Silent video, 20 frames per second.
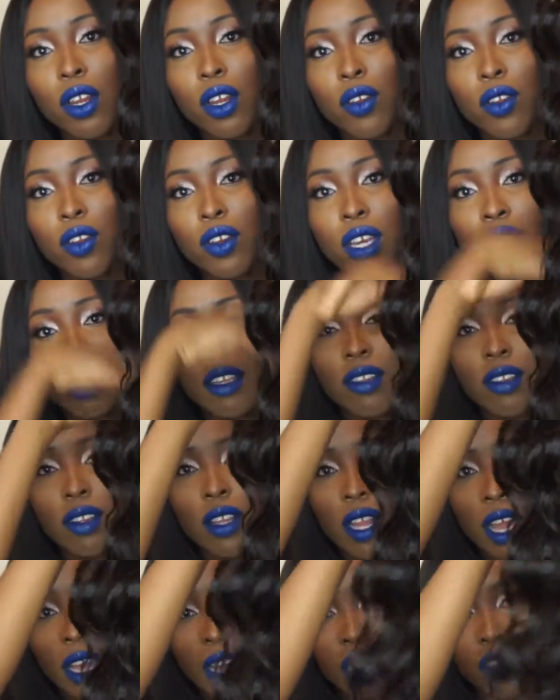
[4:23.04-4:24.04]
you need
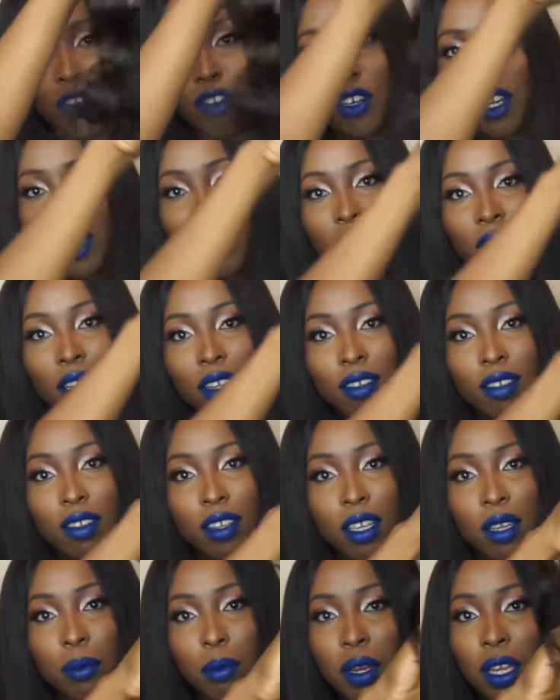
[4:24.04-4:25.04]
like as you guys can
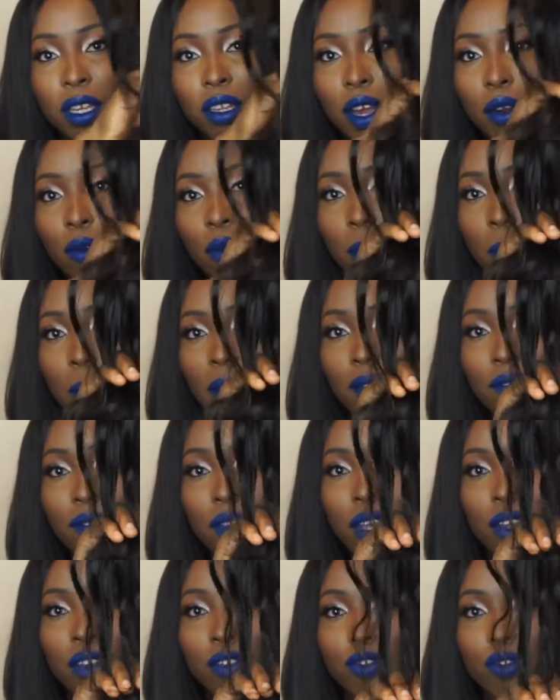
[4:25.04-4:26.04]
see the minute I run my
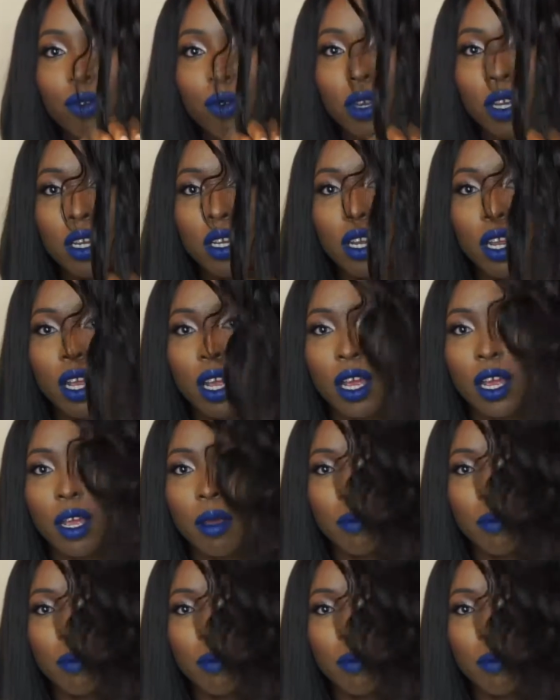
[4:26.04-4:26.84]
fingers through it,